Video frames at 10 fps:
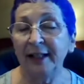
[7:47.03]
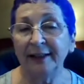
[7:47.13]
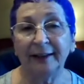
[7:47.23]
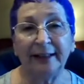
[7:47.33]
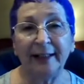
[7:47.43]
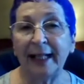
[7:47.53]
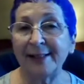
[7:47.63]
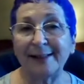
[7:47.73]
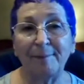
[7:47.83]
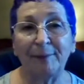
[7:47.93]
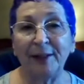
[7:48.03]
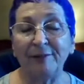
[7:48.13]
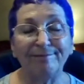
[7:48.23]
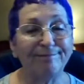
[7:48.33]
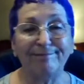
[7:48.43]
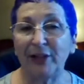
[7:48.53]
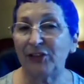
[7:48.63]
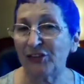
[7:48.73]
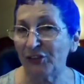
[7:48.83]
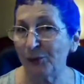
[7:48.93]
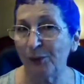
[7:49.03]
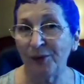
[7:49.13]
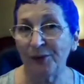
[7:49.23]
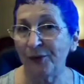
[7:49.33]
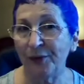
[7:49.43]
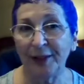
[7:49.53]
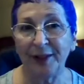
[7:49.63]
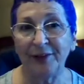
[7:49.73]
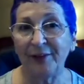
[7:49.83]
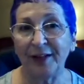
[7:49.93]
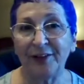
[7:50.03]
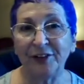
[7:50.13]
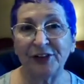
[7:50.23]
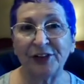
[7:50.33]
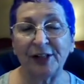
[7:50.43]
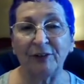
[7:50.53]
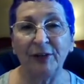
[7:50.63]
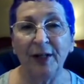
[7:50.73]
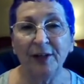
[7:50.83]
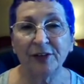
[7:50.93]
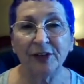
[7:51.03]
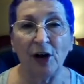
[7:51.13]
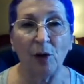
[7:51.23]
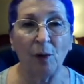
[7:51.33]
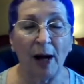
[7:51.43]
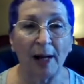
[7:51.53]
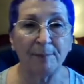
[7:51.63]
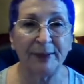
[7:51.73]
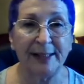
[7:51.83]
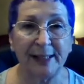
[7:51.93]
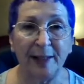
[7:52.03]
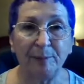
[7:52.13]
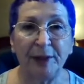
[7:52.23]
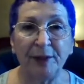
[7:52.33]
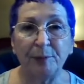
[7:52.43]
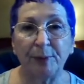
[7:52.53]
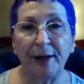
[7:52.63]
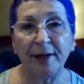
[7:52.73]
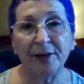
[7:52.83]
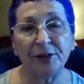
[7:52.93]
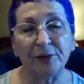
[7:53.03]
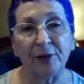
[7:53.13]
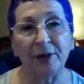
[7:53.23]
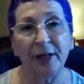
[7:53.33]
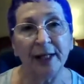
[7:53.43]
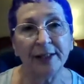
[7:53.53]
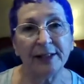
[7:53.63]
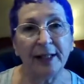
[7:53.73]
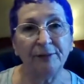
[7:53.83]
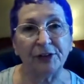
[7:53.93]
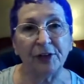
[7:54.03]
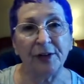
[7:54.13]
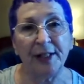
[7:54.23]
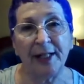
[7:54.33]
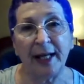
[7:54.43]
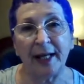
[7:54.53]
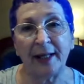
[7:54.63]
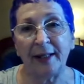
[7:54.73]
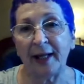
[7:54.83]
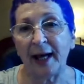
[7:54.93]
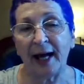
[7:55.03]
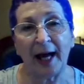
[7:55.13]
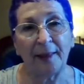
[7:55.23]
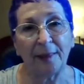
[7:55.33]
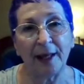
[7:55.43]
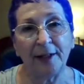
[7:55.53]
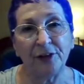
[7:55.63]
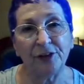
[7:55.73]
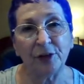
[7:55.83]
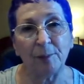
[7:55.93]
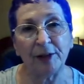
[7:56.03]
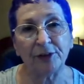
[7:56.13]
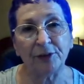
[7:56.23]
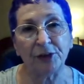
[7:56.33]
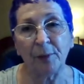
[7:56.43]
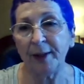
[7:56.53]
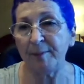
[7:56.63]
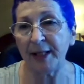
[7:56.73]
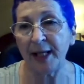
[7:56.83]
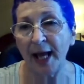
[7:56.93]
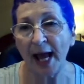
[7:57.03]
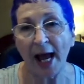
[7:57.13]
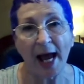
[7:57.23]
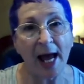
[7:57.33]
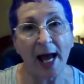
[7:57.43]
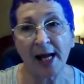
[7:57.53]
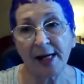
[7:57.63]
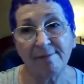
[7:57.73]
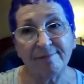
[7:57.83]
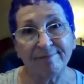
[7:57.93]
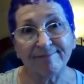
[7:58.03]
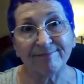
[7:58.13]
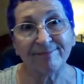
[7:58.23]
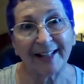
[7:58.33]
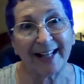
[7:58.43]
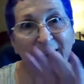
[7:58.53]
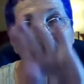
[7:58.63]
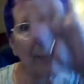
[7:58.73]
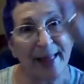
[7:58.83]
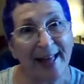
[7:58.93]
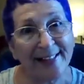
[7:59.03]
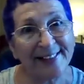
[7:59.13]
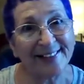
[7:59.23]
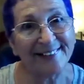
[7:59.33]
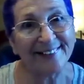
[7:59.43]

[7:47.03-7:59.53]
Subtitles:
And that's something pictures won't do it. You got to do it yourself. So please keep me in your prayers for safe journey. And I thank you so much for joining me. And God bless.